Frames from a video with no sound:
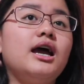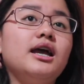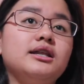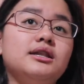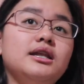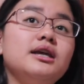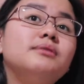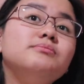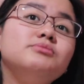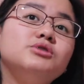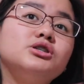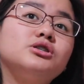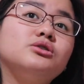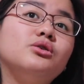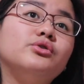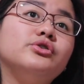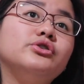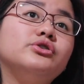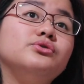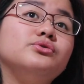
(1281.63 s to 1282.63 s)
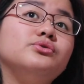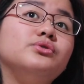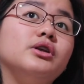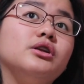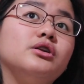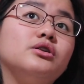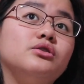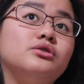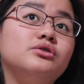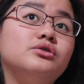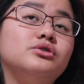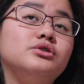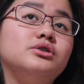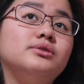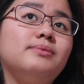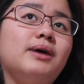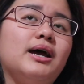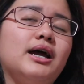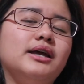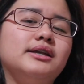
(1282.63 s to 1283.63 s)
I think I'm just going to
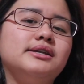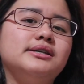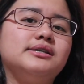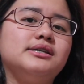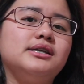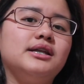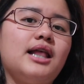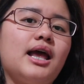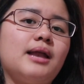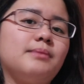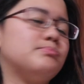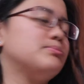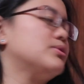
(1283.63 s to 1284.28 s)
include my Disneyland